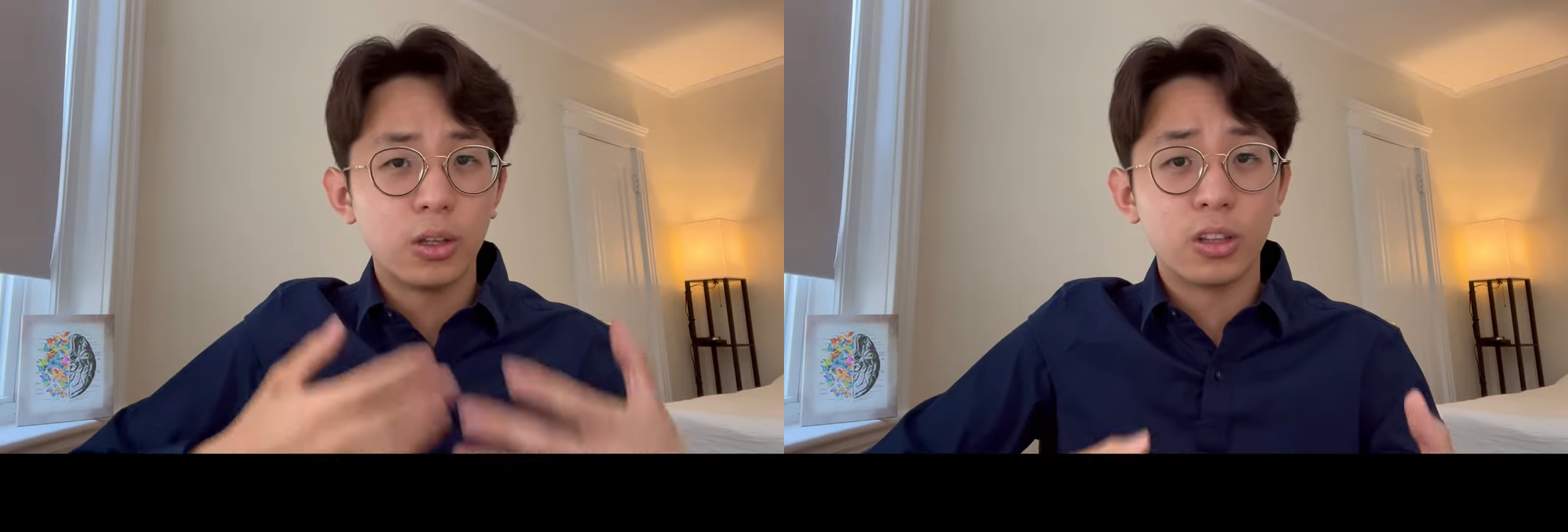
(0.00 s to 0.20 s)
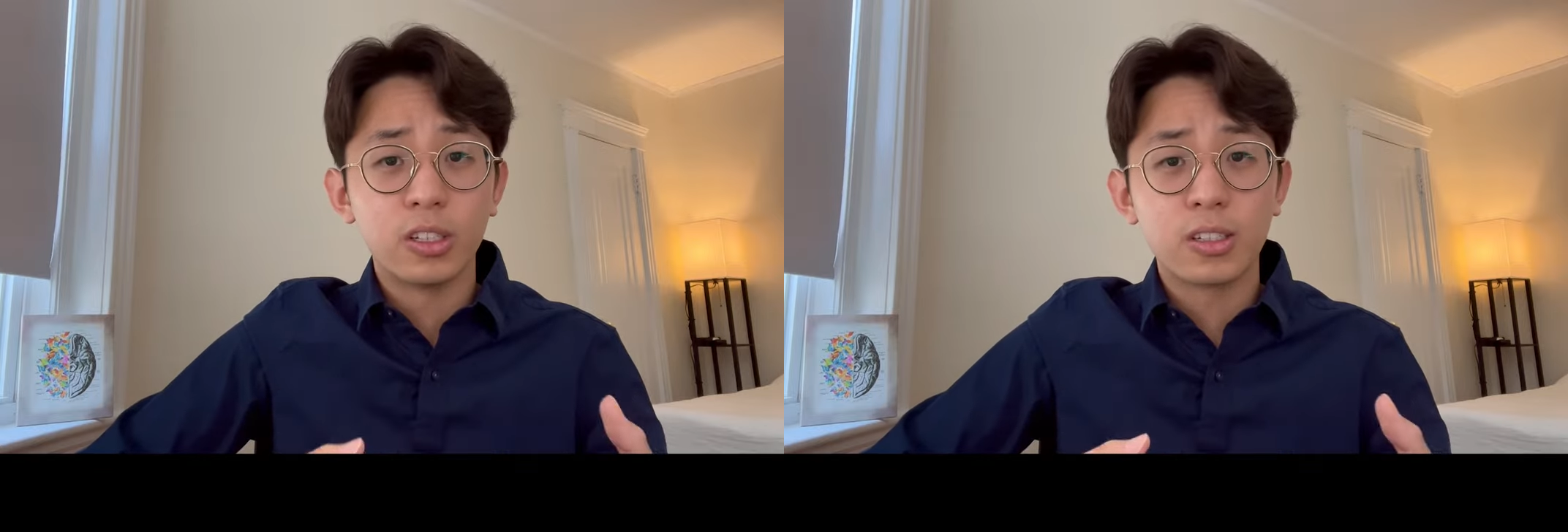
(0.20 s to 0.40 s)

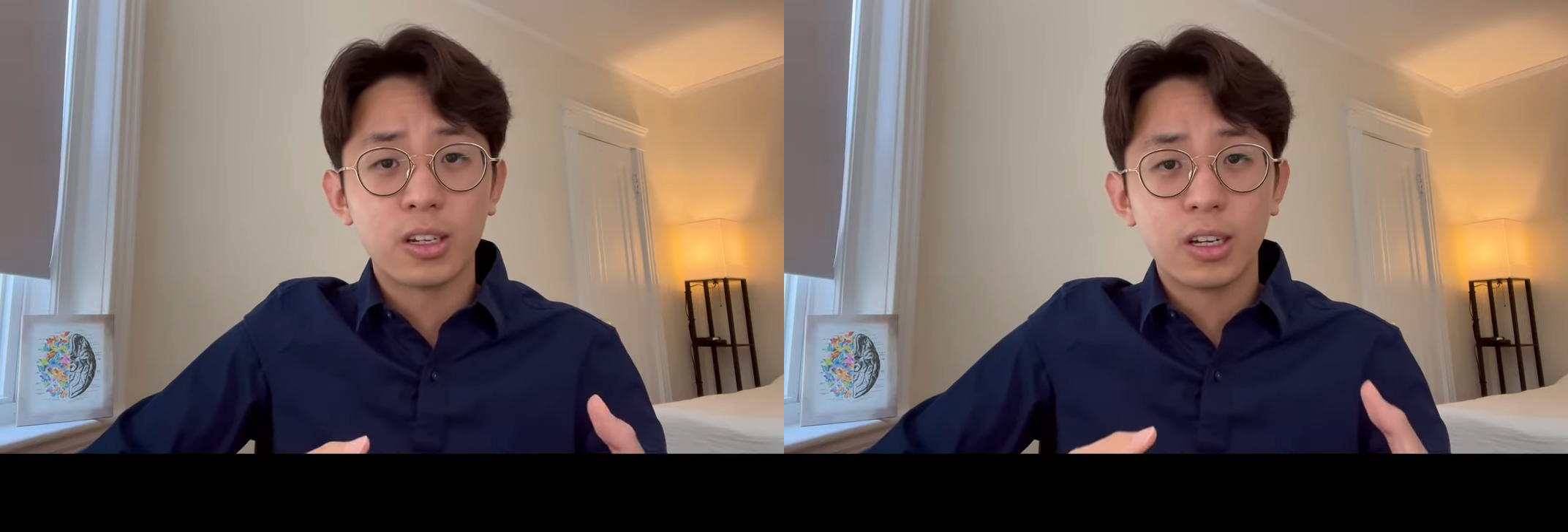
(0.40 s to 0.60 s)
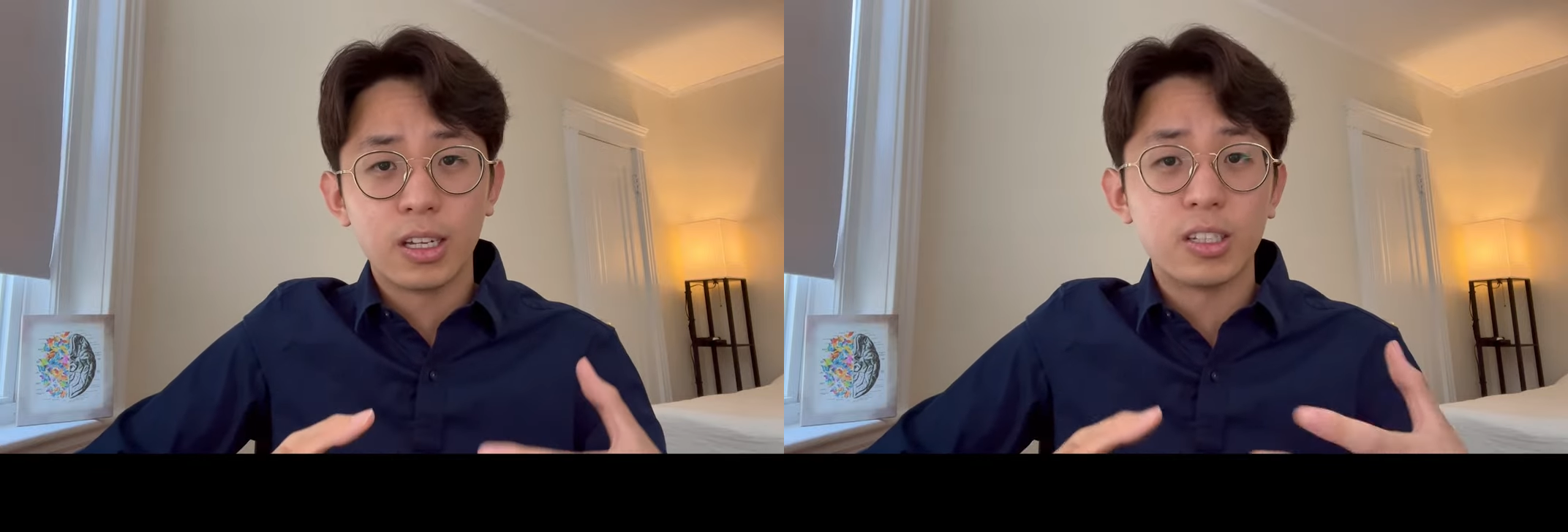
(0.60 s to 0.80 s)

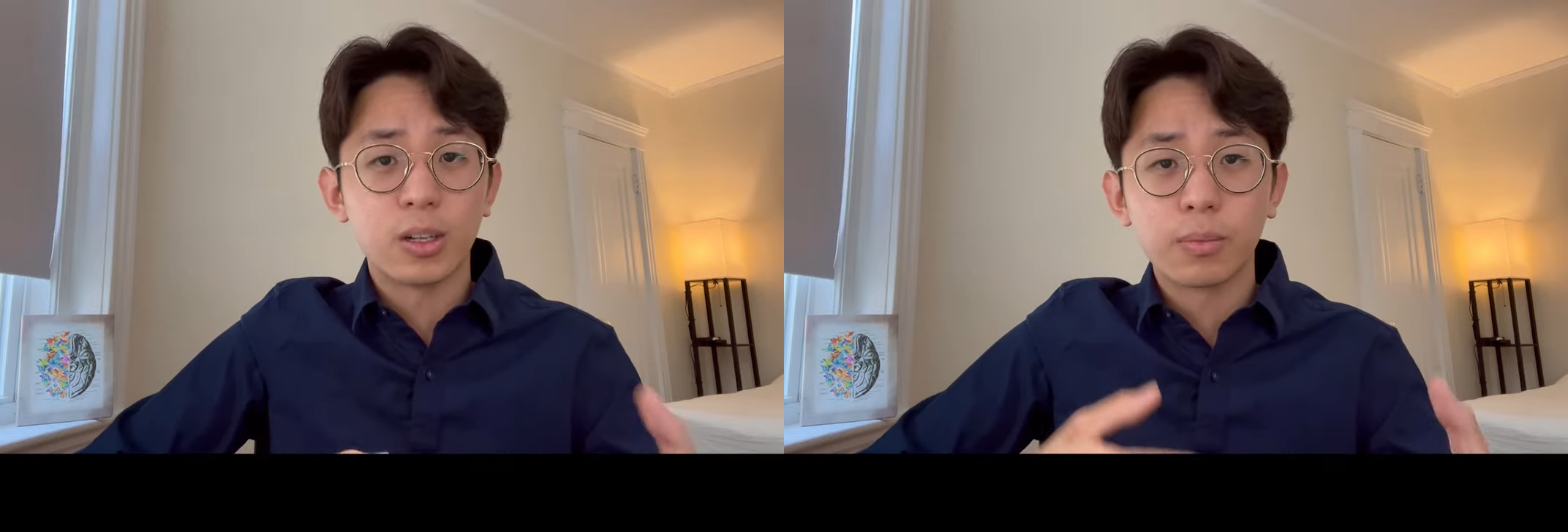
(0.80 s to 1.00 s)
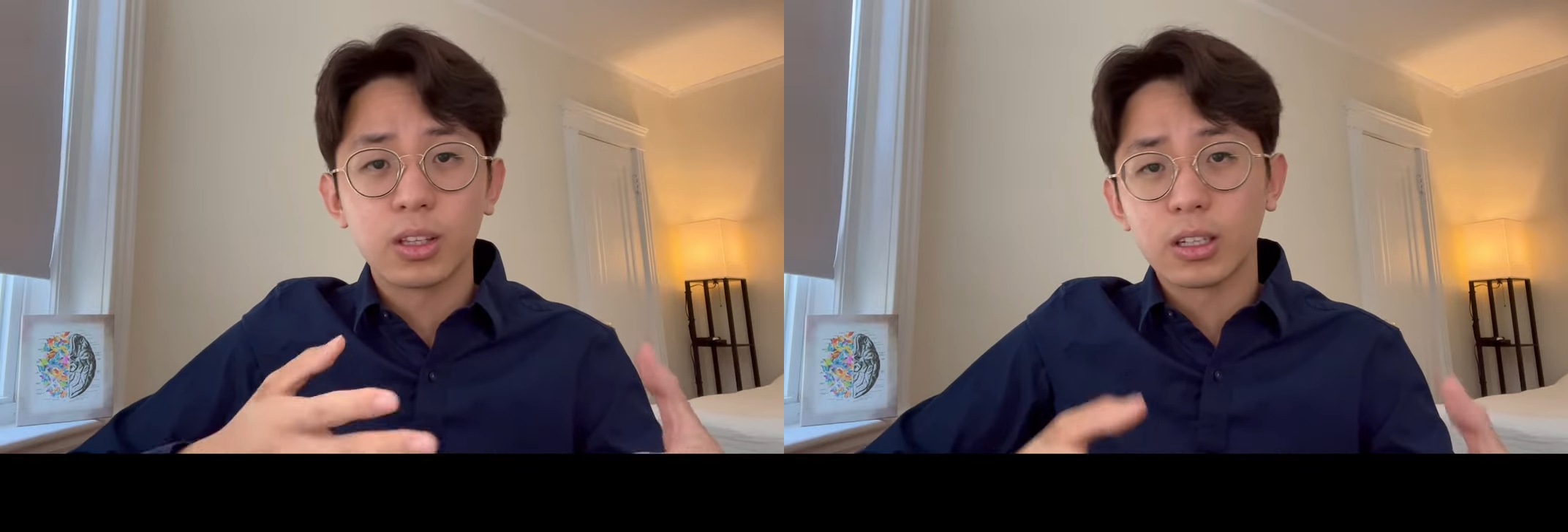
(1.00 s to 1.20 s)
this is
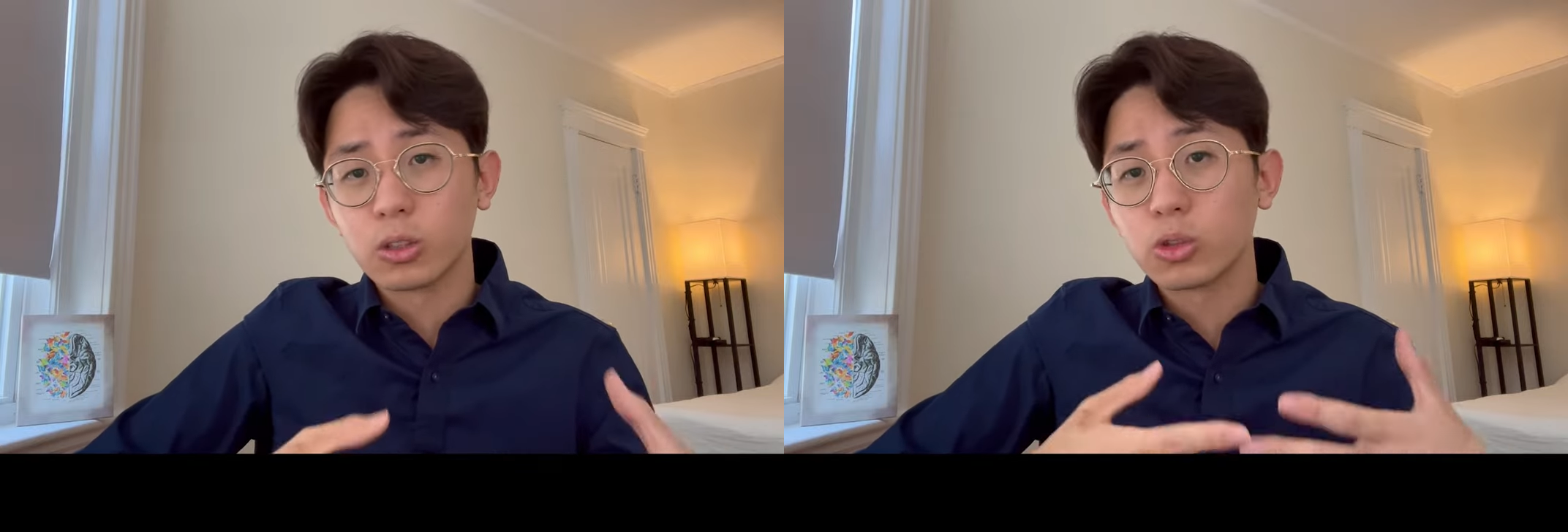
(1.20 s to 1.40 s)
something that you're